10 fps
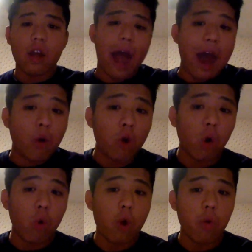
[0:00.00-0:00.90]
I don't know
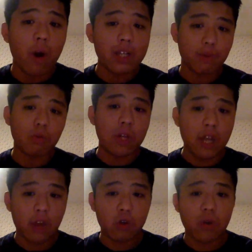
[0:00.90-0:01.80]
who it was between the
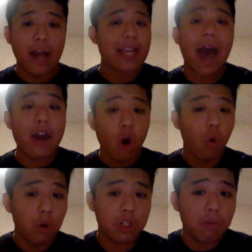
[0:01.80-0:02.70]
other two guys. I know it
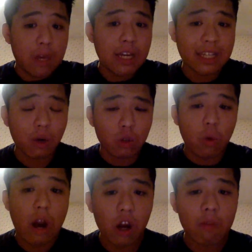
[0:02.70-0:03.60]
wasn't me because I was
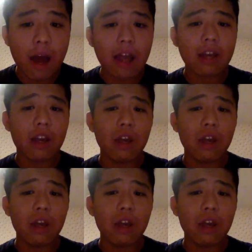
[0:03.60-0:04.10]
wearing mine.